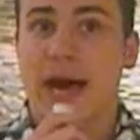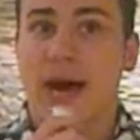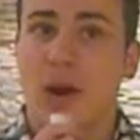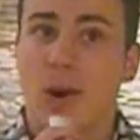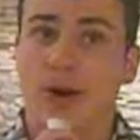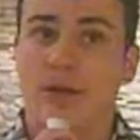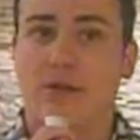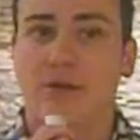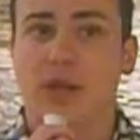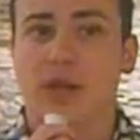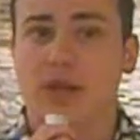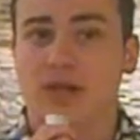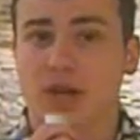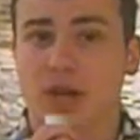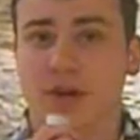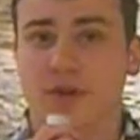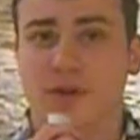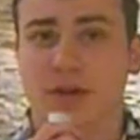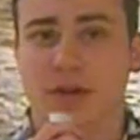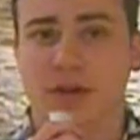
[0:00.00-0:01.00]
However, it is
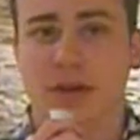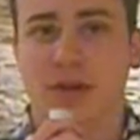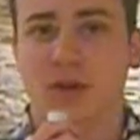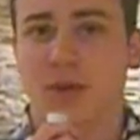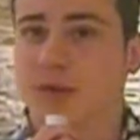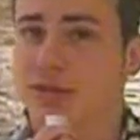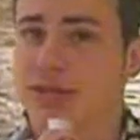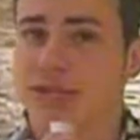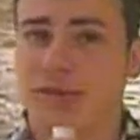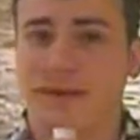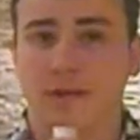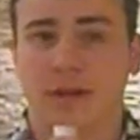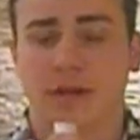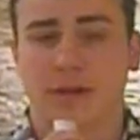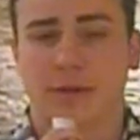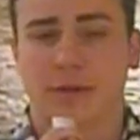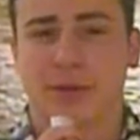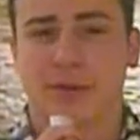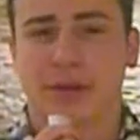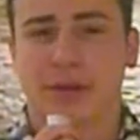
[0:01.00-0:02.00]
often linked with several
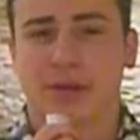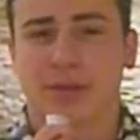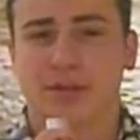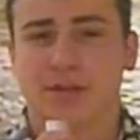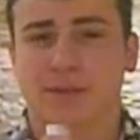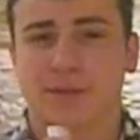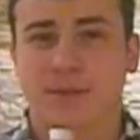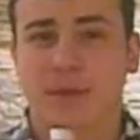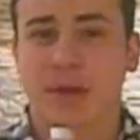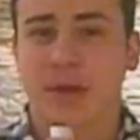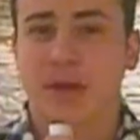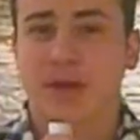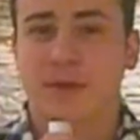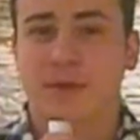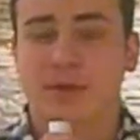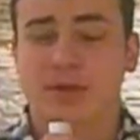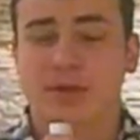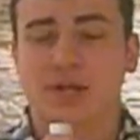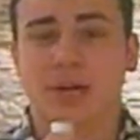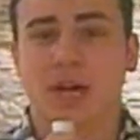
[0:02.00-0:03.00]
other things.
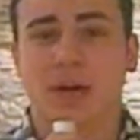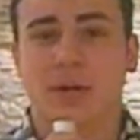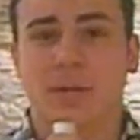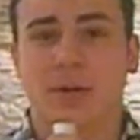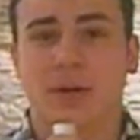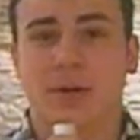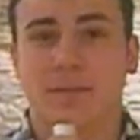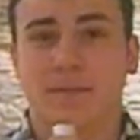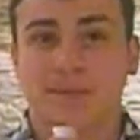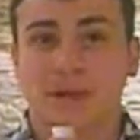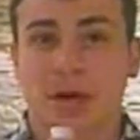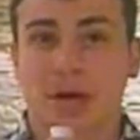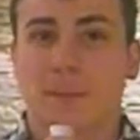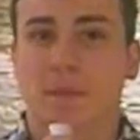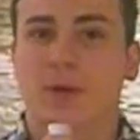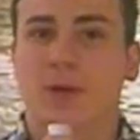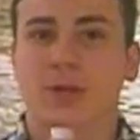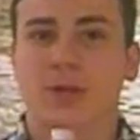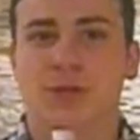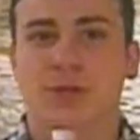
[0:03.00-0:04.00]
For example,
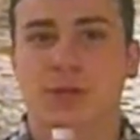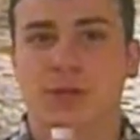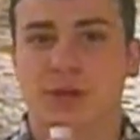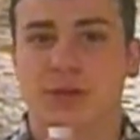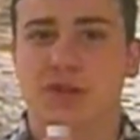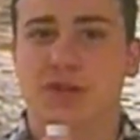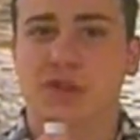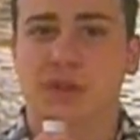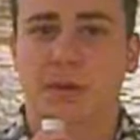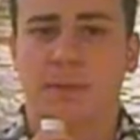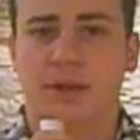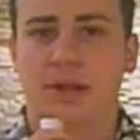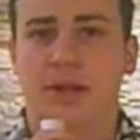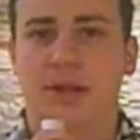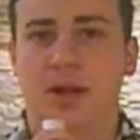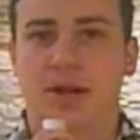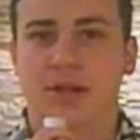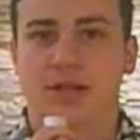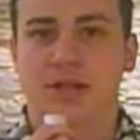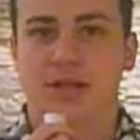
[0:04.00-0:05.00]
a person with extremely
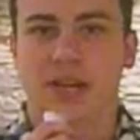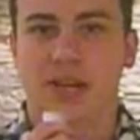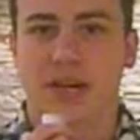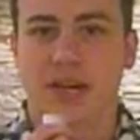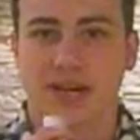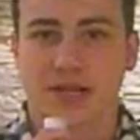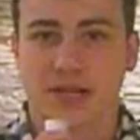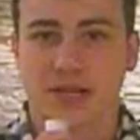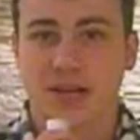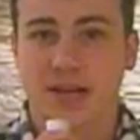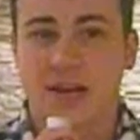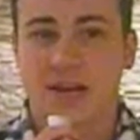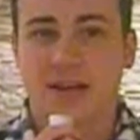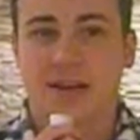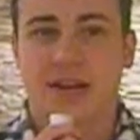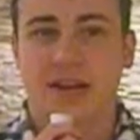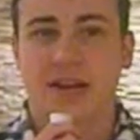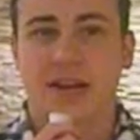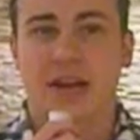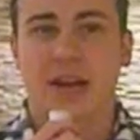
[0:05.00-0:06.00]
glossy eyes
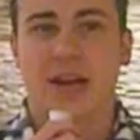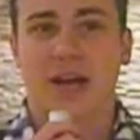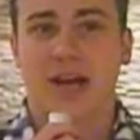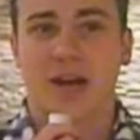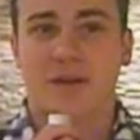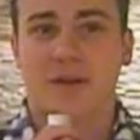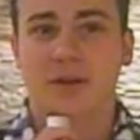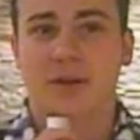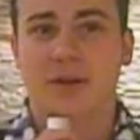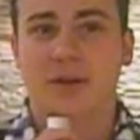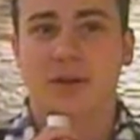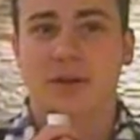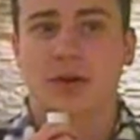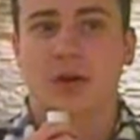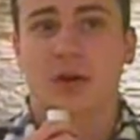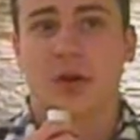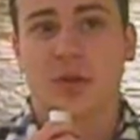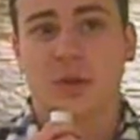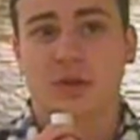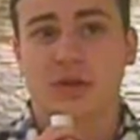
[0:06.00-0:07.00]
tend to have
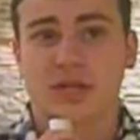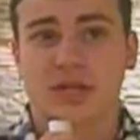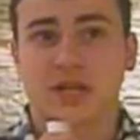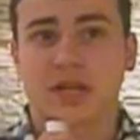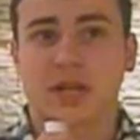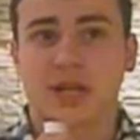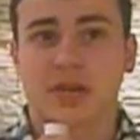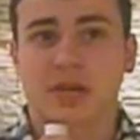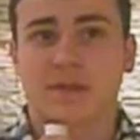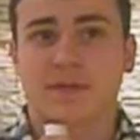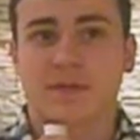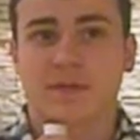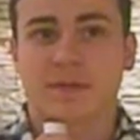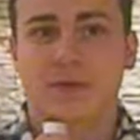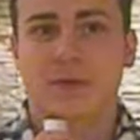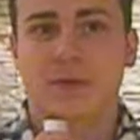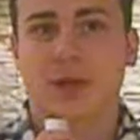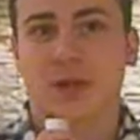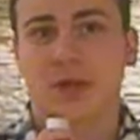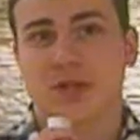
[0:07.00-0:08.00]
or see
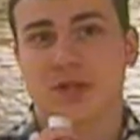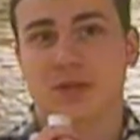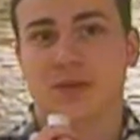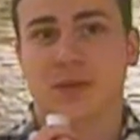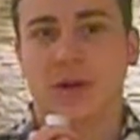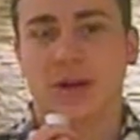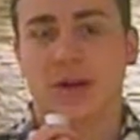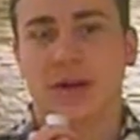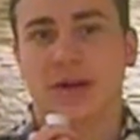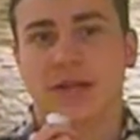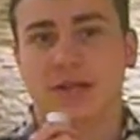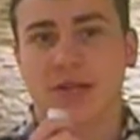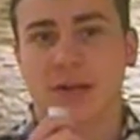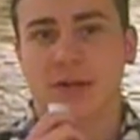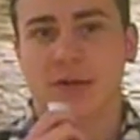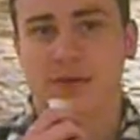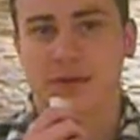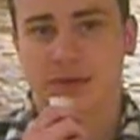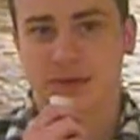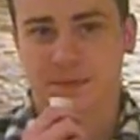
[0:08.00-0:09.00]
not as well as
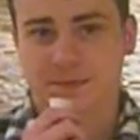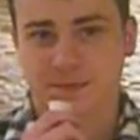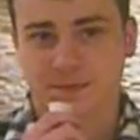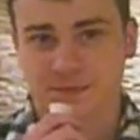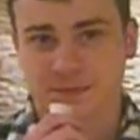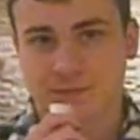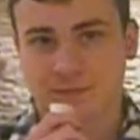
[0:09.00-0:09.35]
others.